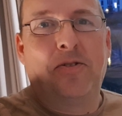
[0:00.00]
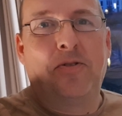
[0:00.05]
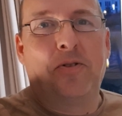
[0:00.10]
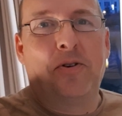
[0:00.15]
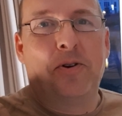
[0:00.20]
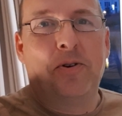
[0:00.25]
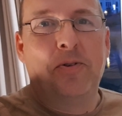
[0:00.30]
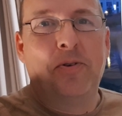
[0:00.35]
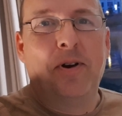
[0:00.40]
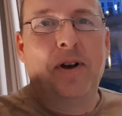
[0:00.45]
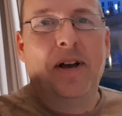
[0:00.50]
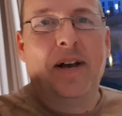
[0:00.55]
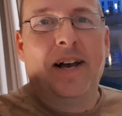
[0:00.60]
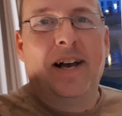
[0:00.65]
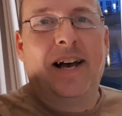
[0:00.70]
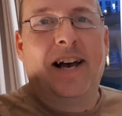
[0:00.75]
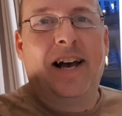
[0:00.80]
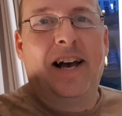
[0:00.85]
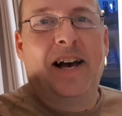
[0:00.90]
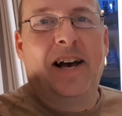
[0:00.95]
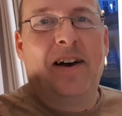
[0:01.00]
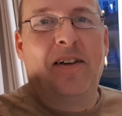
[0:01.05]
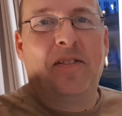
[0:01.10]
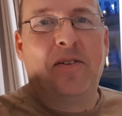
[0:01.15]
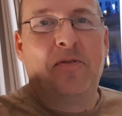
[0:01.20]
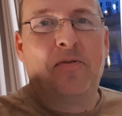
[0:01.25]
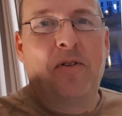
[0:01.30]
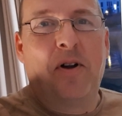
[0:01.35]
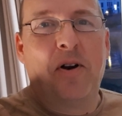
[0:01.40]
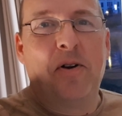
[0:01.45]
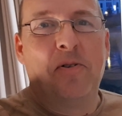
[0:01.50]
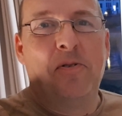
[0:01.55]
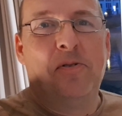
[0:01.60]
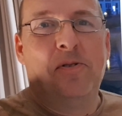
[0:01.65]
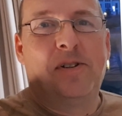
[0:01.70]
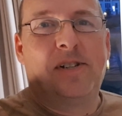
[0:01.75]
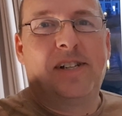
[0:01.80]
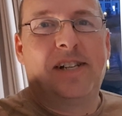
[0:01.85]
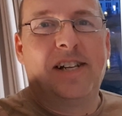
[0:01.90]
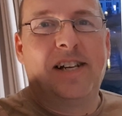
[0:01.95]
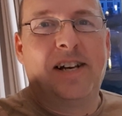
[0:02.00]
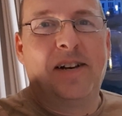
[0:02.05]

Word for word: through the road,